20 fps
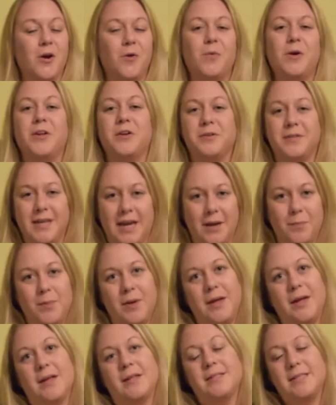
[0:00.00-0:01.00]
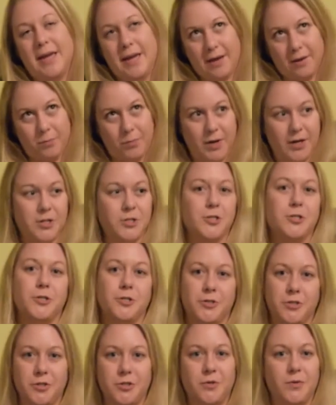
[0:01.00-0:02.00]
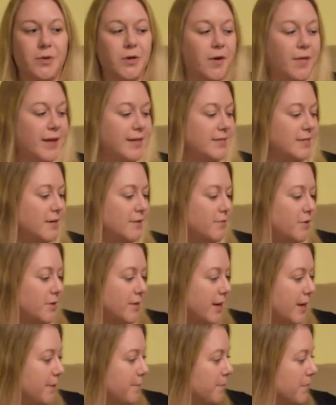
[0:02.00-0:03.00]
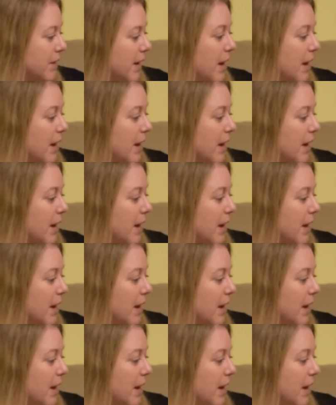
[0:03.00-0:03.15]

when you're taping and taking pictures and doing all that stuff all day.